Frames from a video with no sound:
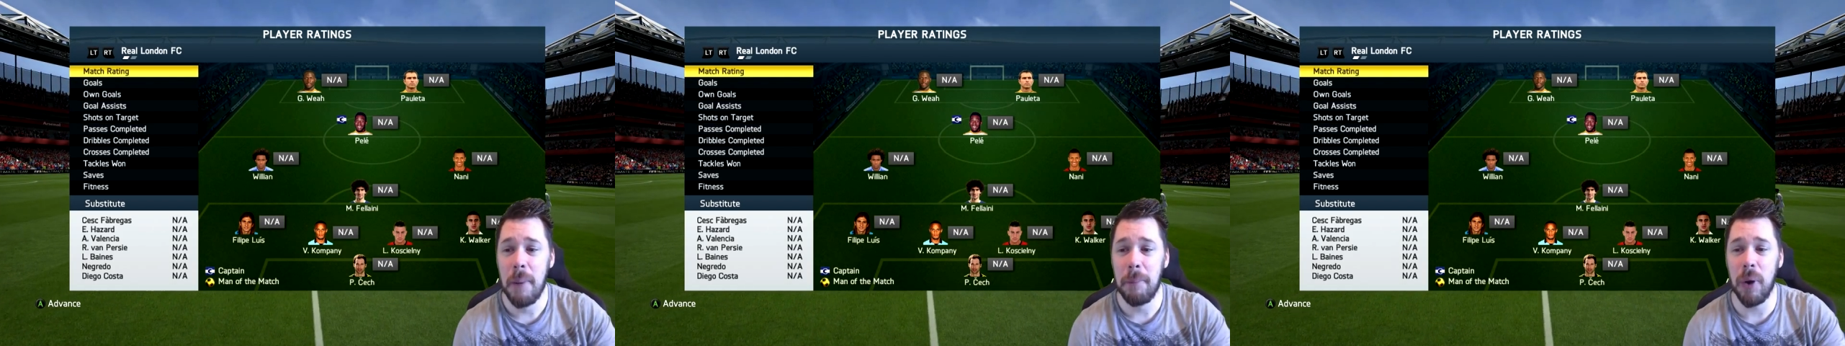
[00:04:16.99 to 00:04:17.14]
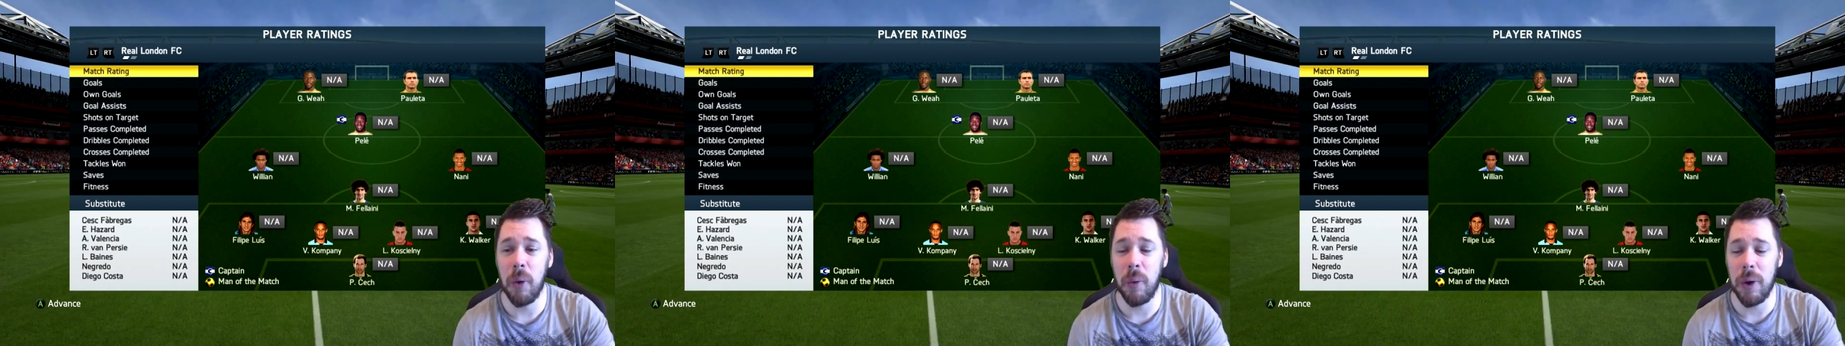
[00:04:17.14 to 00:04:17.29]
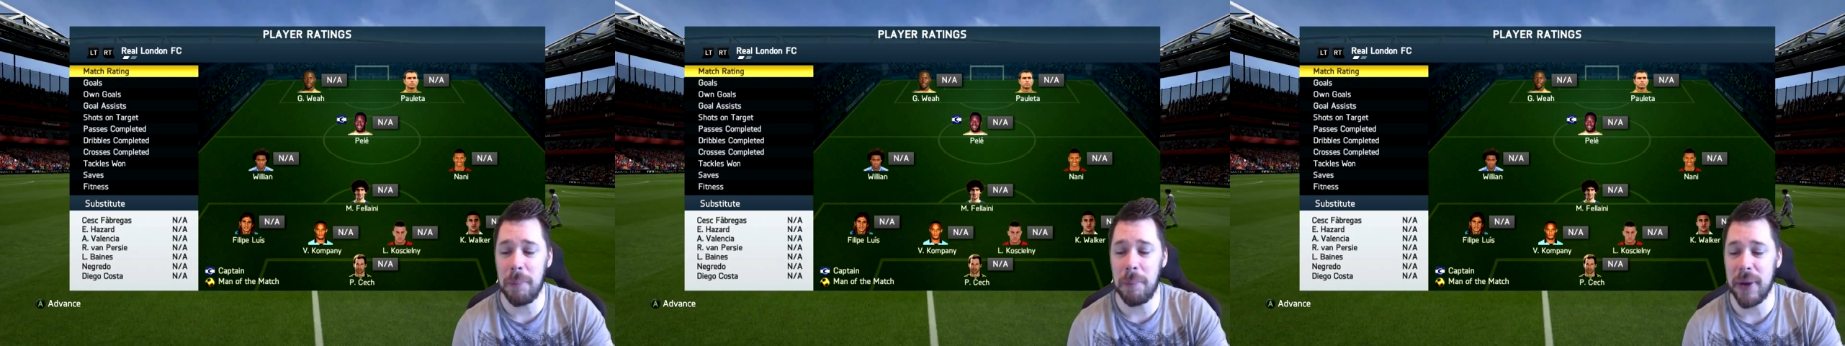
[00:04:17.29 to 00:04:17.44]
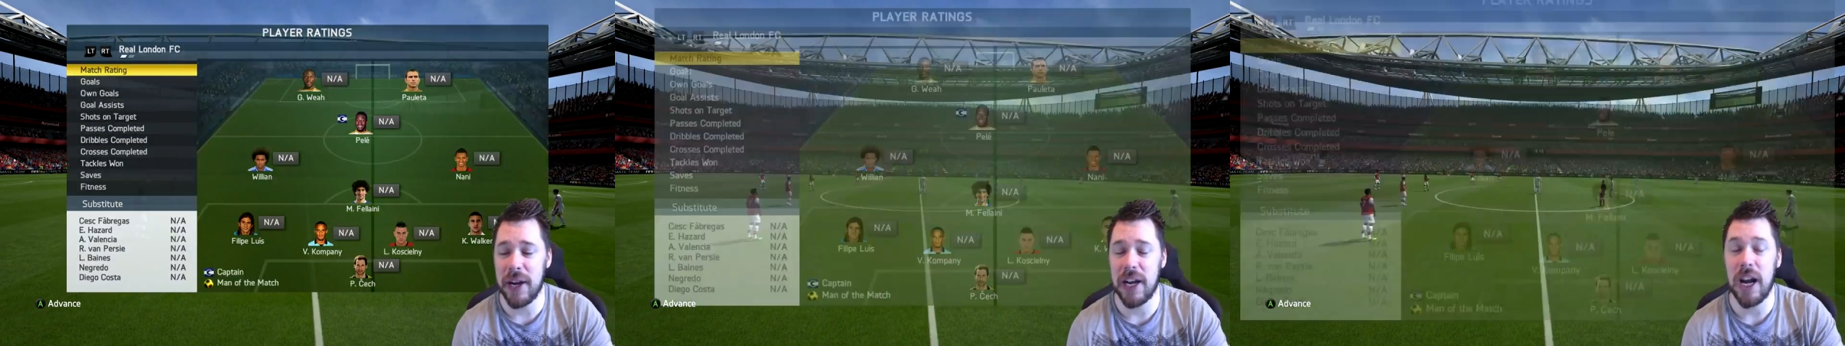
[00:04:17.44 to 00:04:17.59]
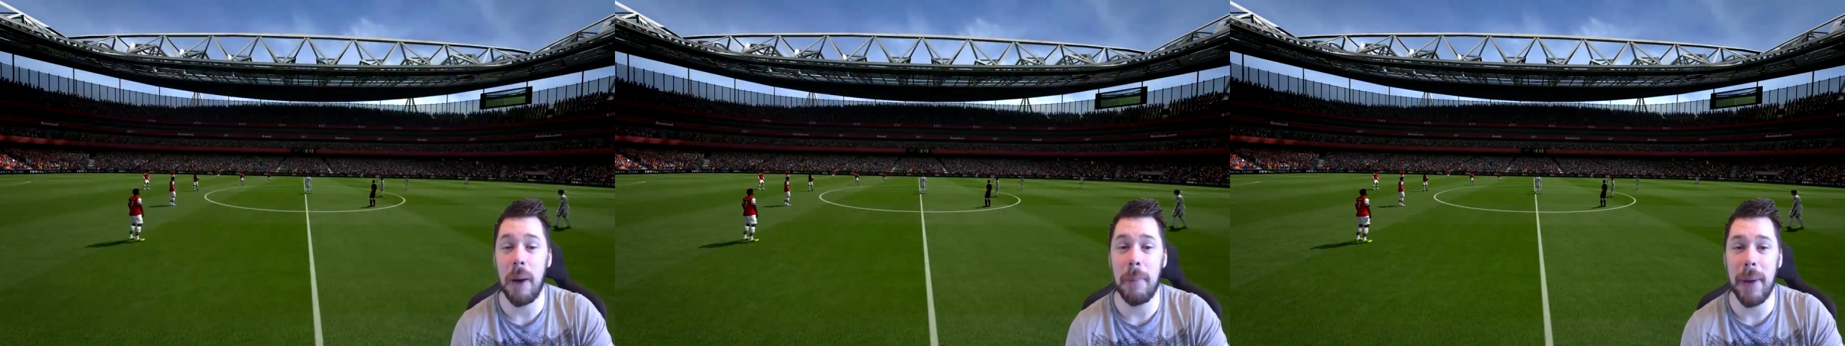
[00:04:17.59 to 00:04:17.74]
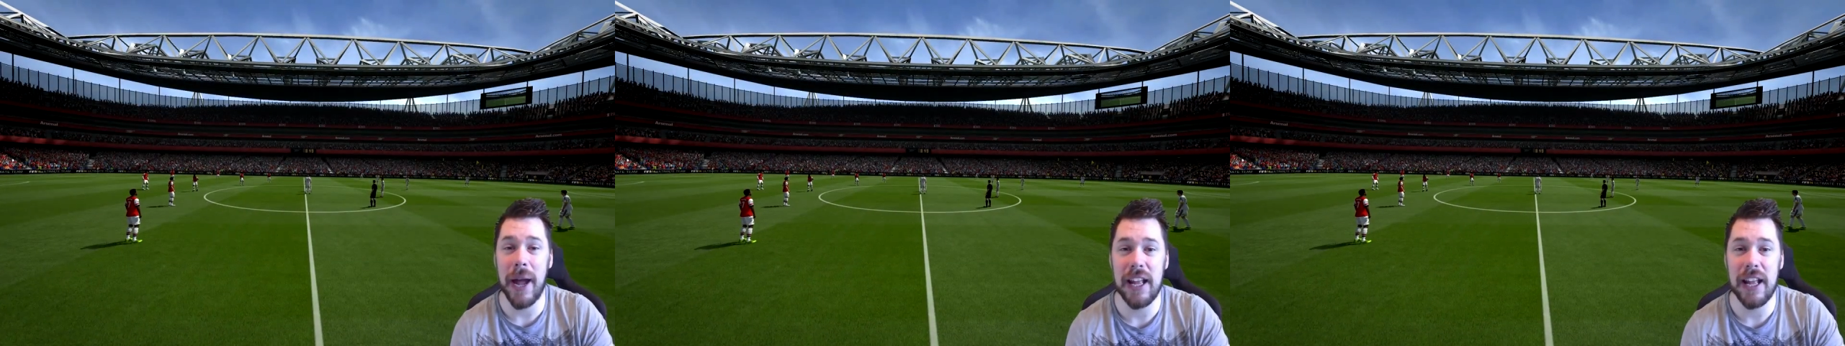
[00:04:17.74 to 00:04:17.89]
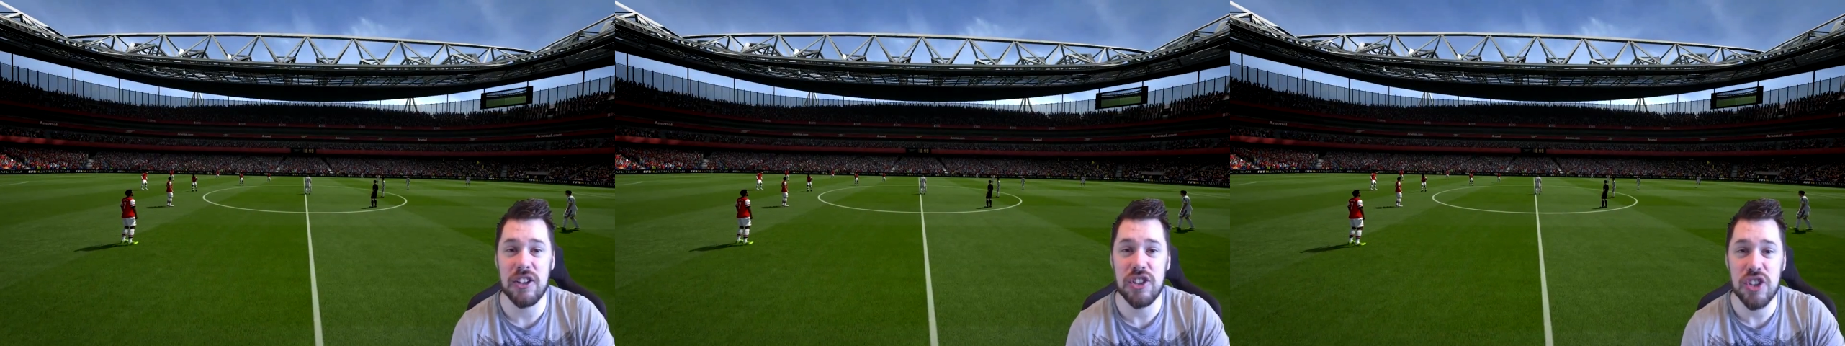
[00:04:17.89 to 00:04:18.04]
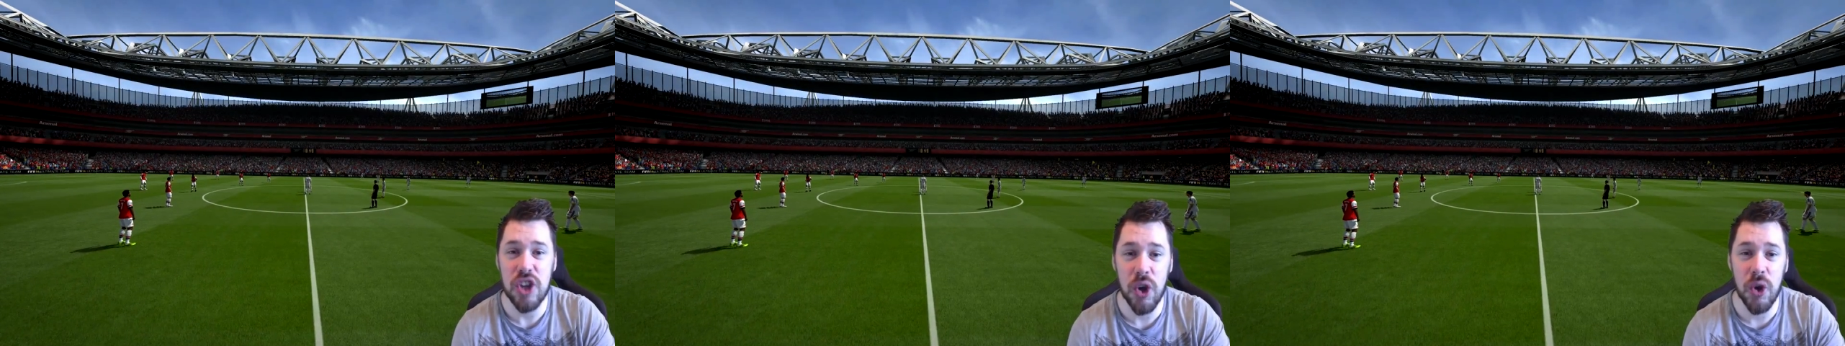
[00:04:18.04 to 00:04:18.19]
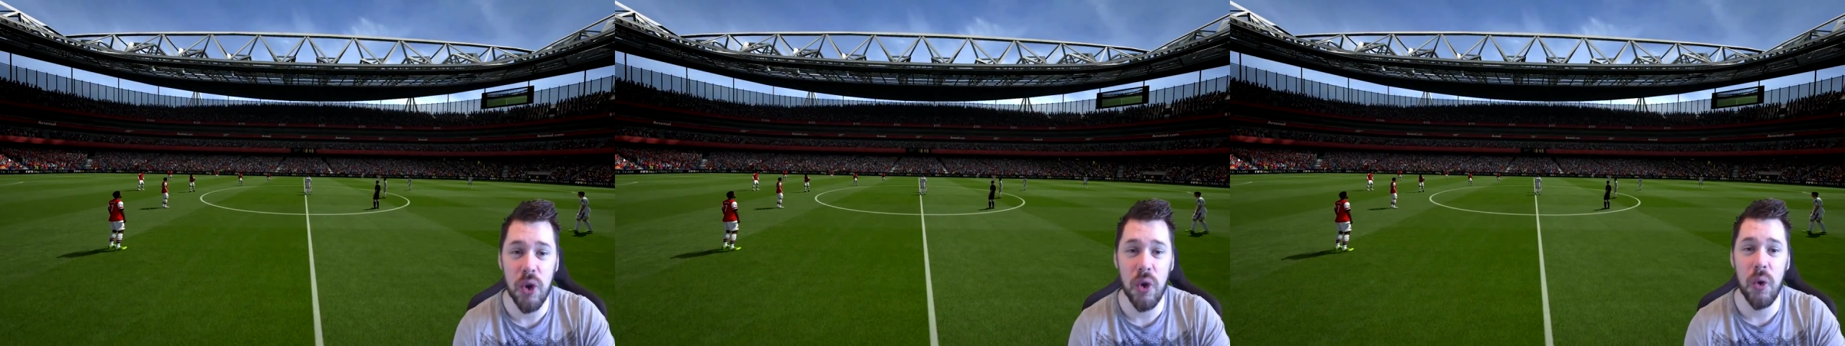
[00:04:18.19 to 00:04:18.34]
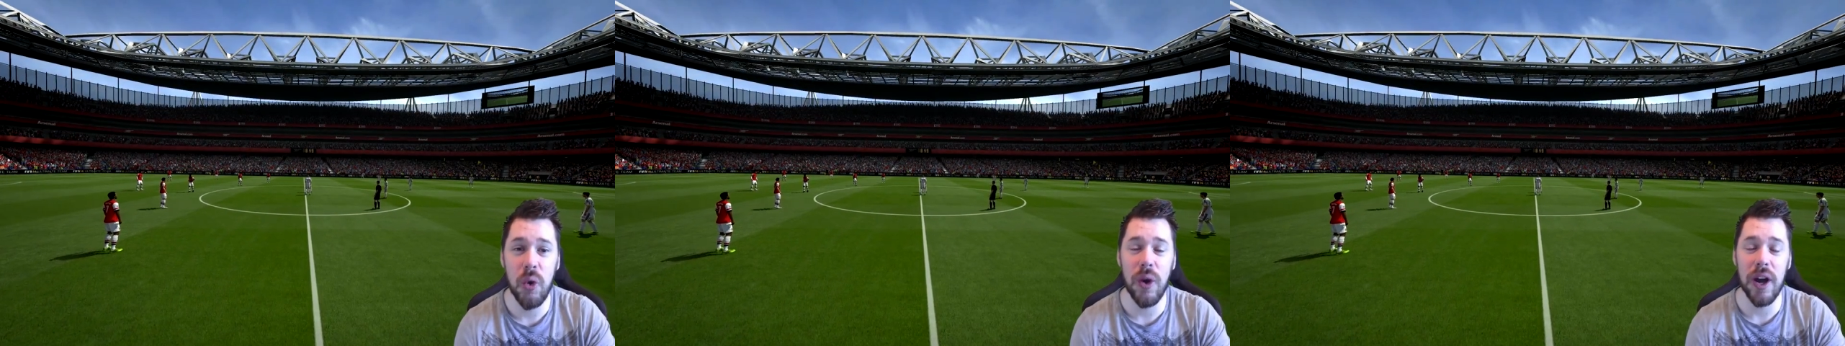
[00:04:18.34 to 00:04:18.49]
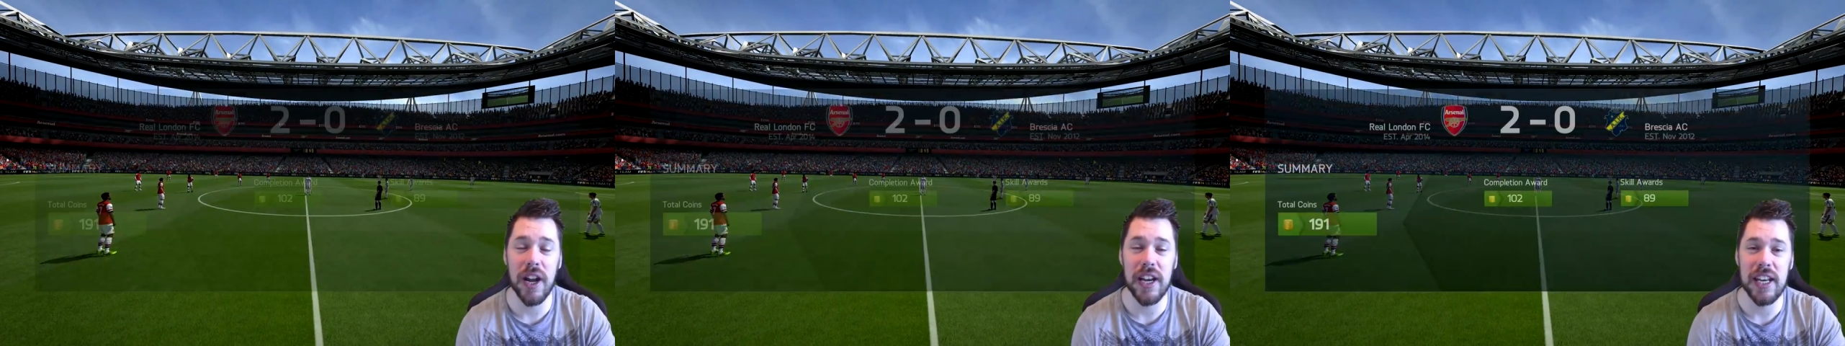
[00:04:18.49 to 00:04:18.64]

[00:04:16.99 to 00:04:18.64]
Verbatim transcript: but we pick up a 2